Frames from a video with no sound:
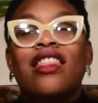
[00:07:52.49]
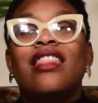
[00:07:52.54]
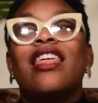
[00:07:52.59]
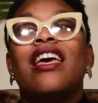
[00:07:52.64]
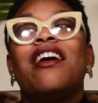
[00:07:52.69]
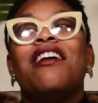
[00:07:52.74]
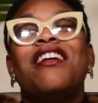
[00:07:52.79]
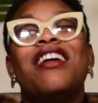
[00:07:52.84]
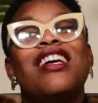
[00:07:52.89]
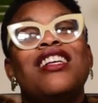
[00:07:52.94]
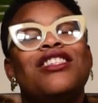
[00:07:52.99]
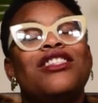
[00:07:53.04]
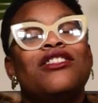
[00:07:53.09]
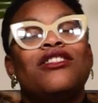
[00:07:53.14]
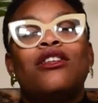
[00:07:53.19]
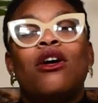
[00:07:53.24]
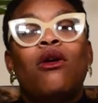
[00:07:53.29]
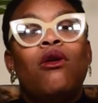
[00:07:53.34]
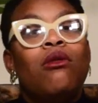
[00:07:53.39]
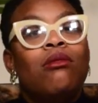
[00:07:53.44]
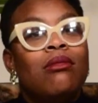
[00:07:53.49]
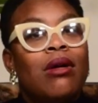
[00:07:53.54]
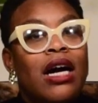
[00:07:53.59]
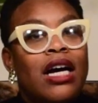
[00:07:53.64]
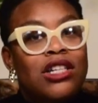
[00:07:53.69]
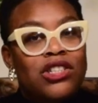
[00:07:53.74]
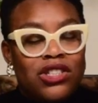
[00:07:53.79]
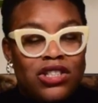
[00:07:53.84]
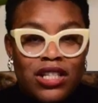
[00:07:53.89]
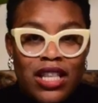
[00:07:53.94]
there is so
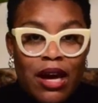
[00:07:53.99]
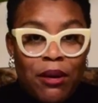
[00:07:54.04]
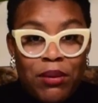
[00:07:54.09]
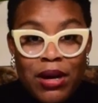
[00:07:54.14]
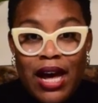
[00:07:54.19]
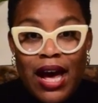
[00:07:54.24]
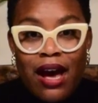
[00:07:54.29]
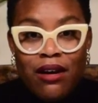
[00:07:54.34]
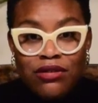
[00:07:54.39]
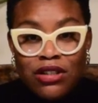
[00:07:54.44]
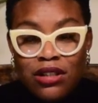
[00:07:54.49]
much that we have